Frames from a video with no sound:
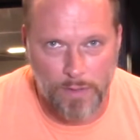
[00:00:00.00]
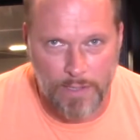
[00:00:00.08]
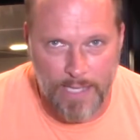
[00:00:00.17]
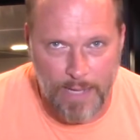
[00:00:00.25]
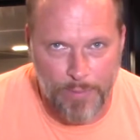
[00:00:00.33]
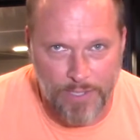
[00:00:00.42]

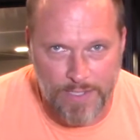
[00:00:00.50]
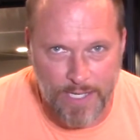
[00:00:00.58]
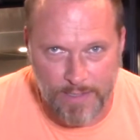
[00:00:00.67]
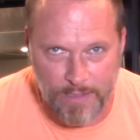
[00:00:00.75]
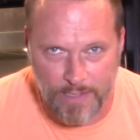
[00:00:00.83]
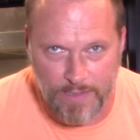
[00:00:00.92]
not
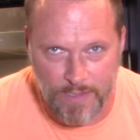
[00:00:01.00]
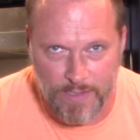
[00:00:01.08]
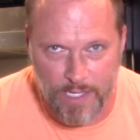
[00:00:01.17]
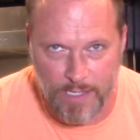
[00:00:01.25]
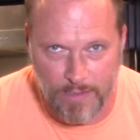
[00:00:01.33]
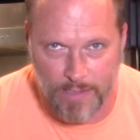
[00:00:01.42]
pretending this is
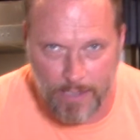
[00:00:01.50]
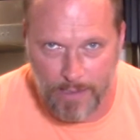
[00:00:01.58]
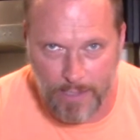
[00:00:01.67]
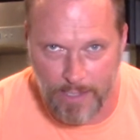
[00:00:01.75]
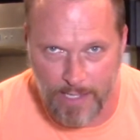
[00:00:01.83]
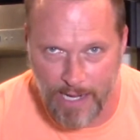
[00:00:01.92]
King
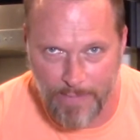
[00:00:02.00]
Duncan and I'm